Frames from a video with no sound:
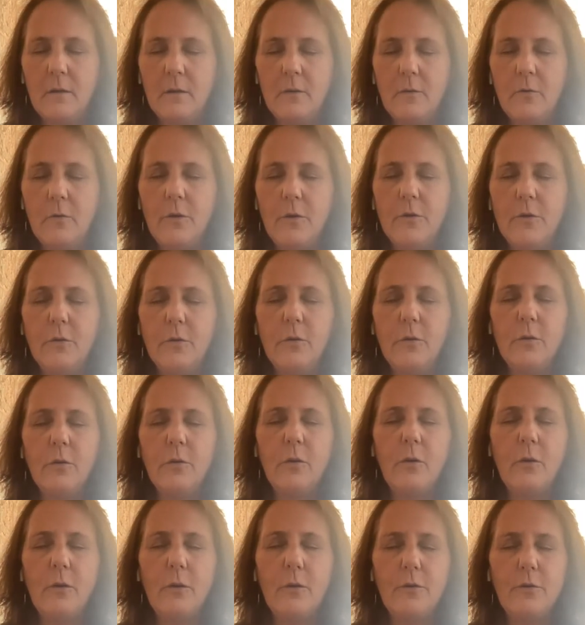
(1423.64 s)
or your
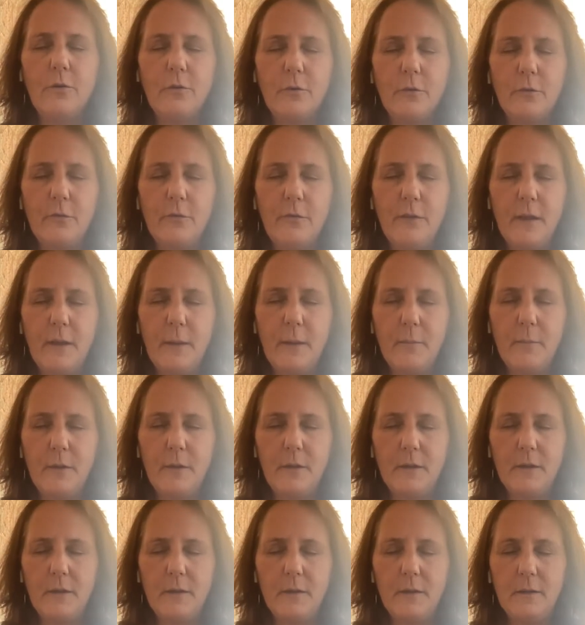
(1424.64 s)
larger
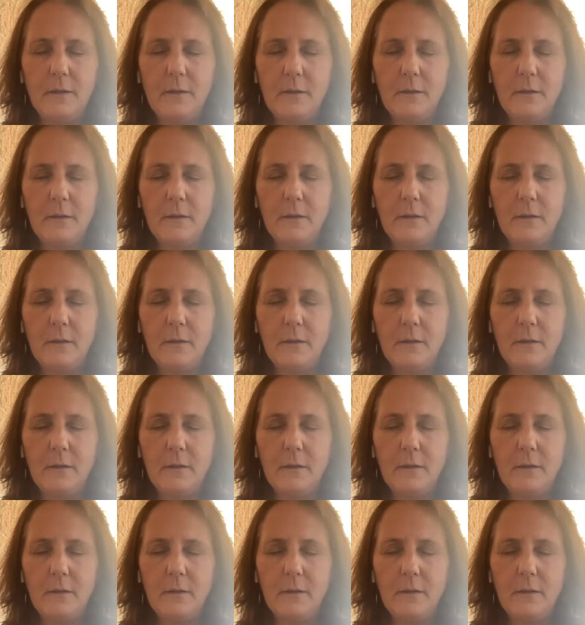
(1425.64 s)
family.